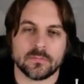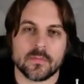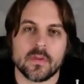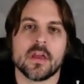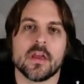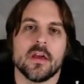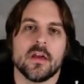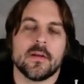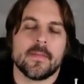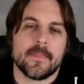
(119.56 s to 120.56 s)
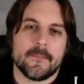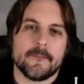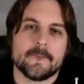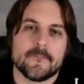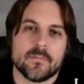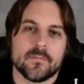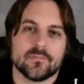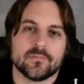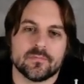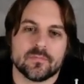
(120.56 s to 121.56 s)

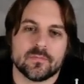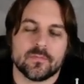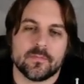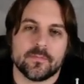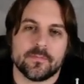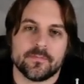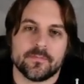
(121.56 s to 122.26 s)
(silent)